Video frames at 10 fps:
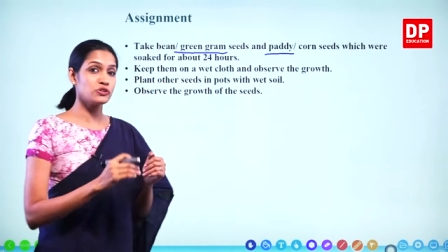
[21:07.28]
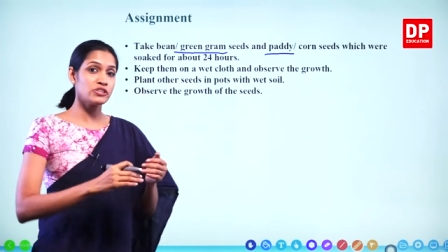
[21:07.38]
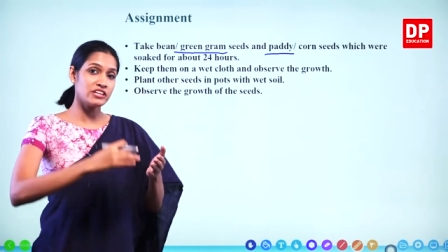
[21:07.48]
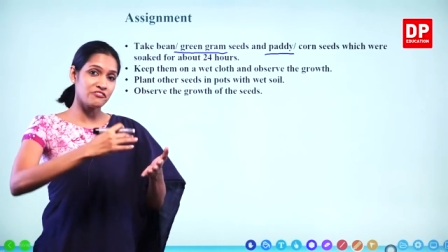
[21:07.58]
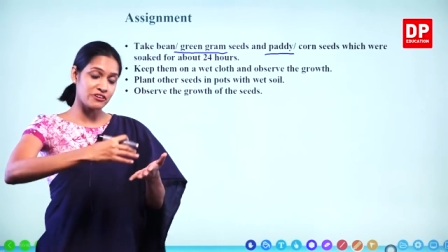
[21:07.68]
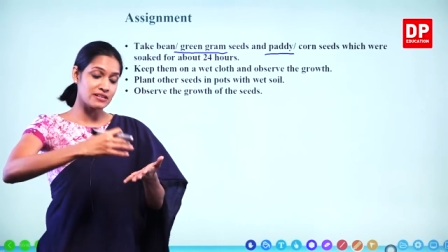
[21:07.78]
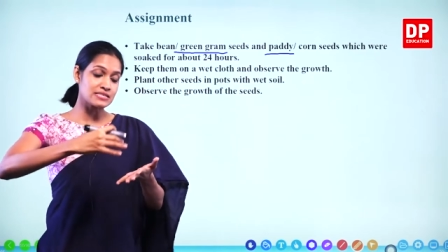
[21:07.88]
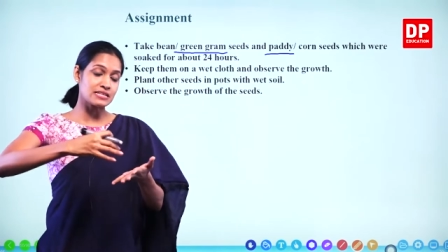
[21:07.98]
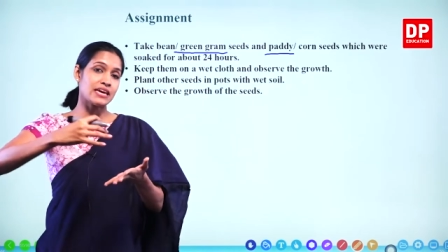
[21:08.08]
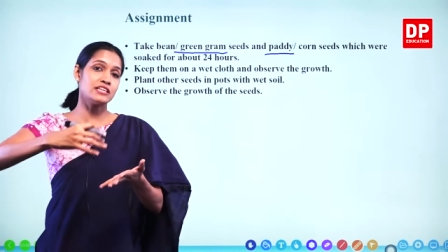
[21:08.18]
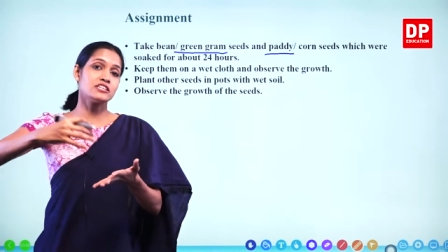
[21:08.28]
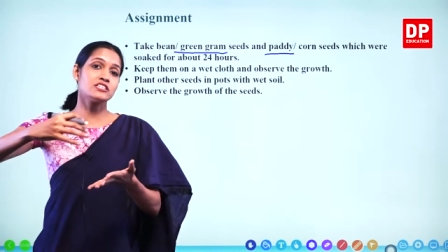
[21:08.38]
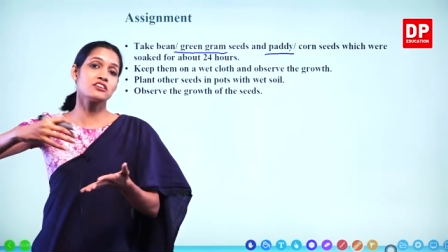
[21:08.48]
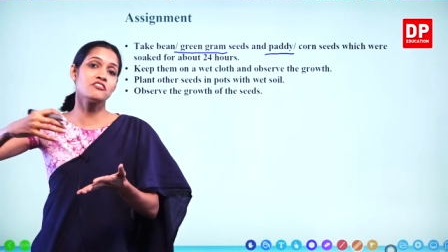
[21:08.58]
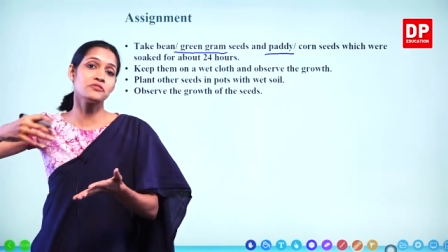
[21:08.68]
you the different
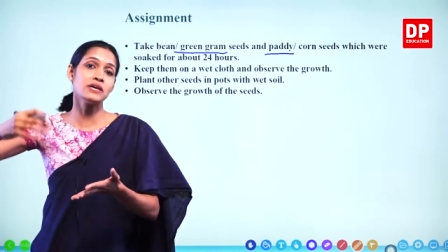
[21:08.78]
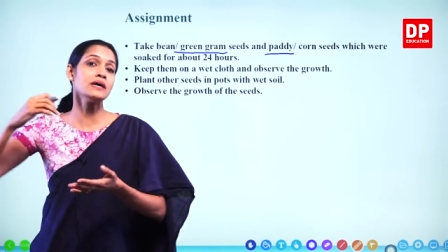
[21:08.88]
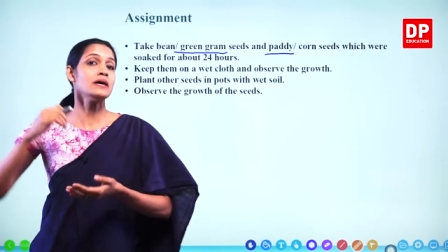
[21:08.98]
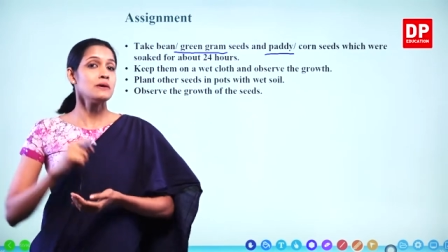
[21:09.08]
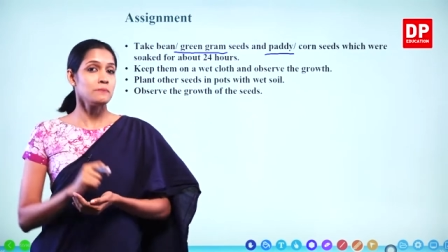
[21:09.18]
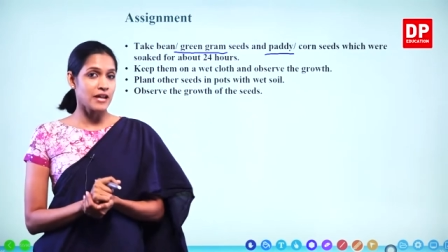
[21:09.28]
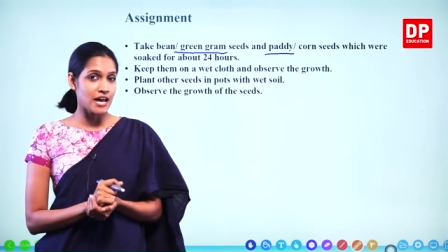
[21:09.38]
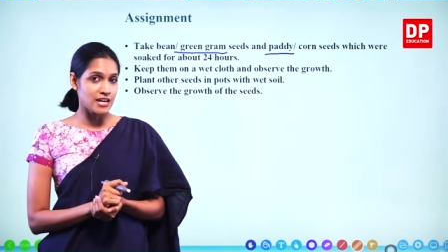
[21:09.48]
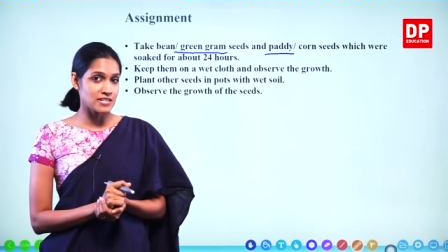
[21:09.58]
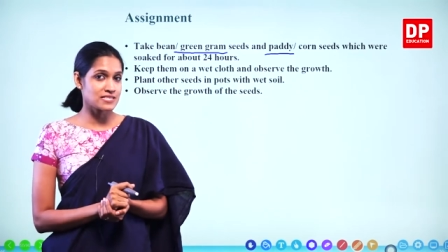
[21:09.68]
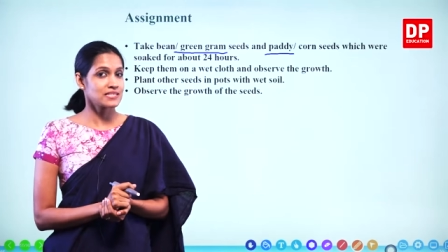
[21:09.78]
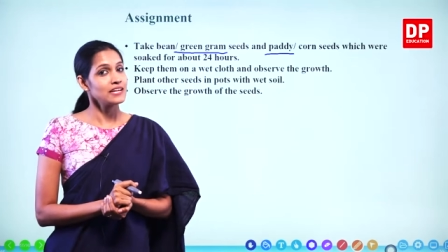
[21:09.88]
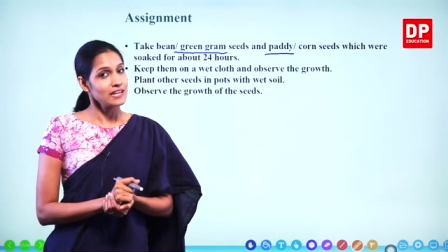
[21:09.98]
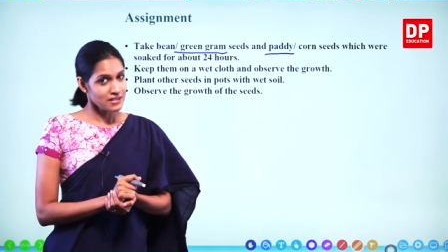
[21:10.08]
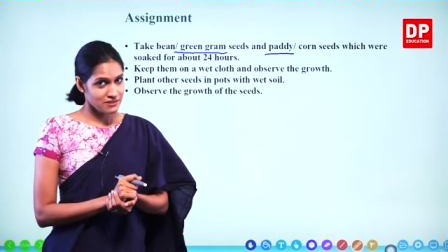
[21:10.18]
stages of the plants.
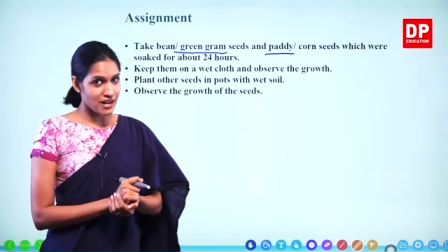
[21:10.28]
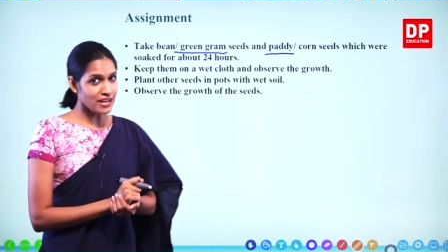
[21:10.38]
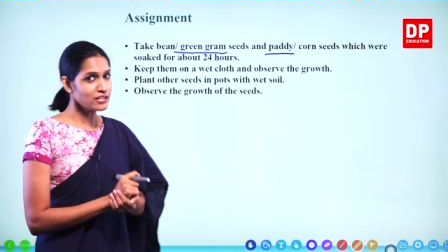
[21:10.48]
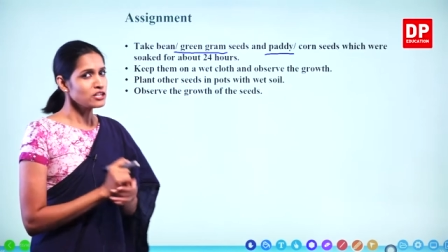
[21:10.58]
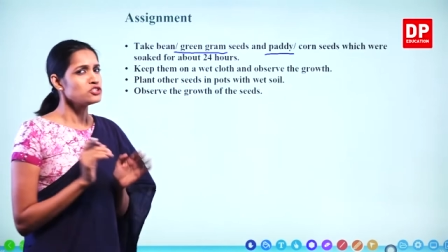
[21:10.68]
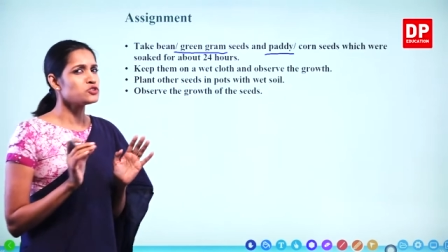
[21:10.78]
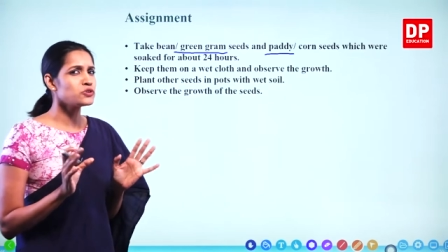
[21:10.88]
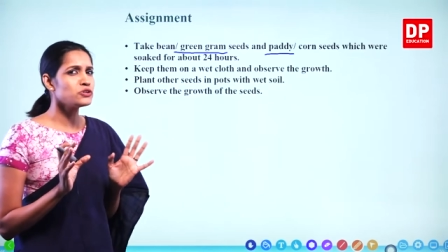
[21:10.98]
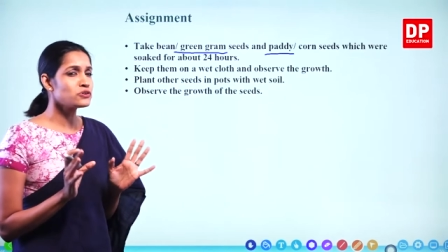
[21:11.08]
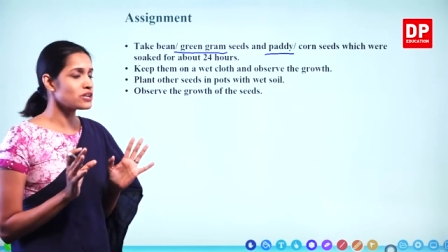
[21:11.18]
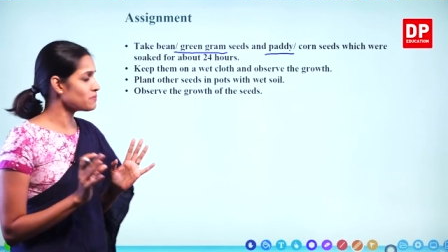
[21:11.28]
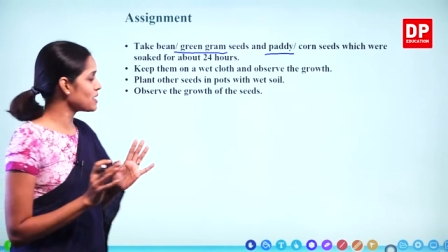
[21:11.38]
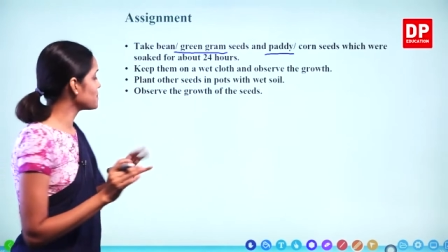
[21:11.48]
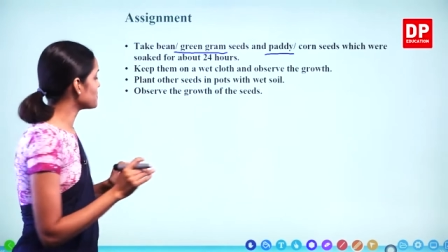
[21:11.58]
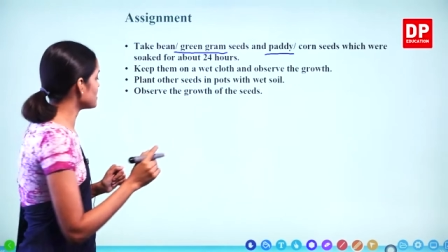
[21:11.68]
Right? Do you remember